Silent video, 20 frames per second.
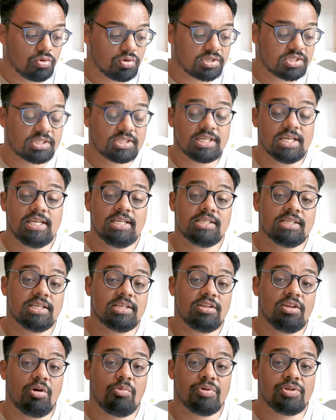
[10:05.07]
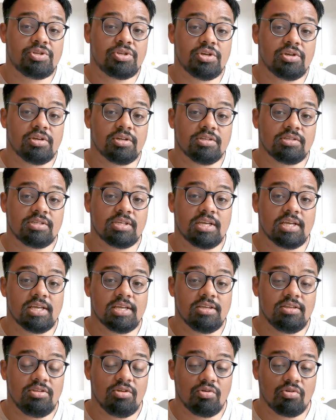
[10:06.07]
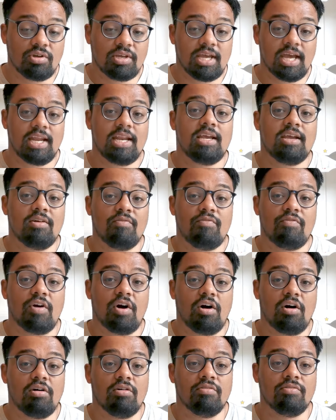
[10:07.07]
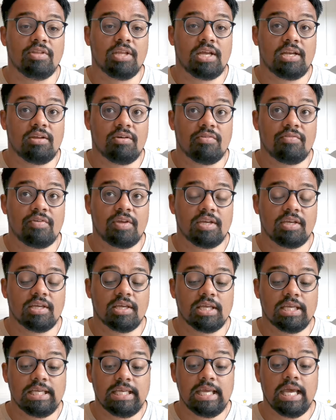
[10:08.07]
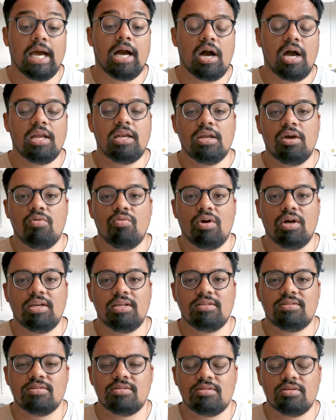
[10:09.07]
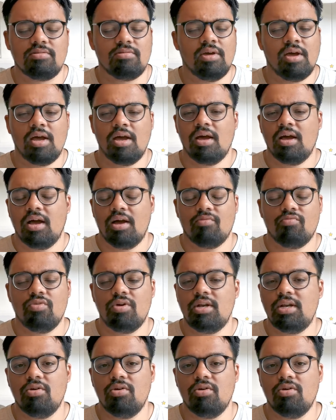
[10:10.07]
You're seizing the opportunity, you're getting involved, and you're thinking, yeah, I know what I need to do.